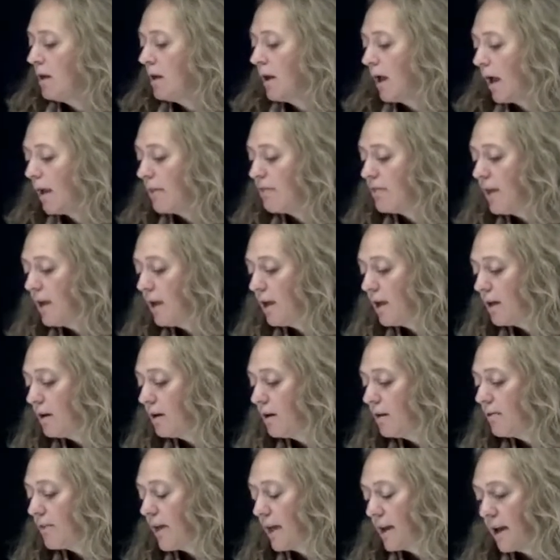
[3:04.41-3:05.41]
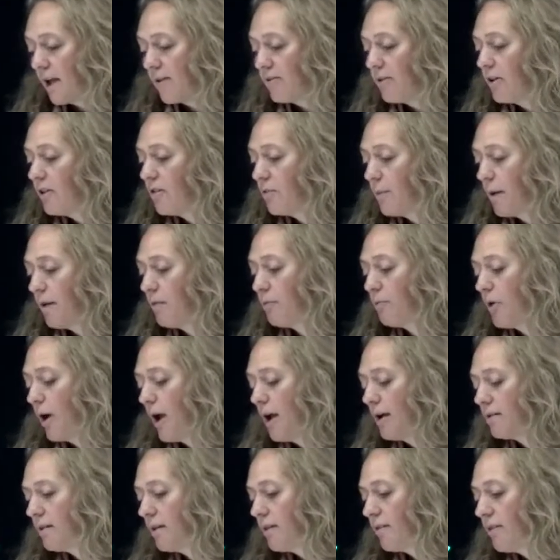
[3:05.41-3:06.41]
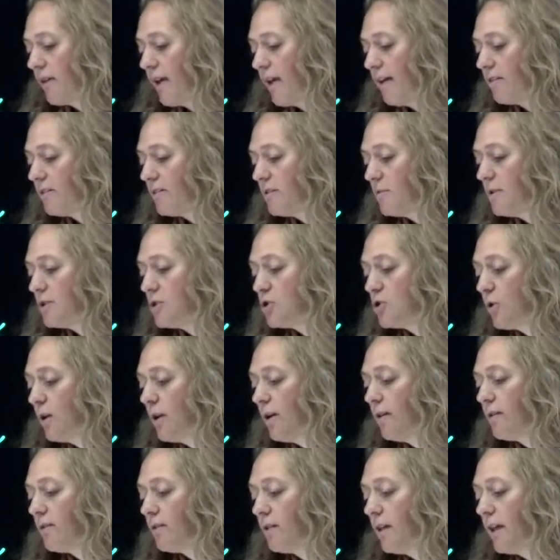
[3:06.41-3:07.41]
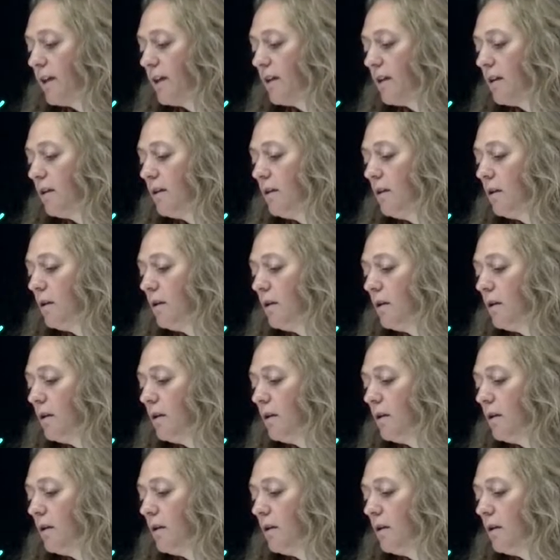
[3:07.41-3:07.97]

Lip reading: And then that evidence-based practice has to be translated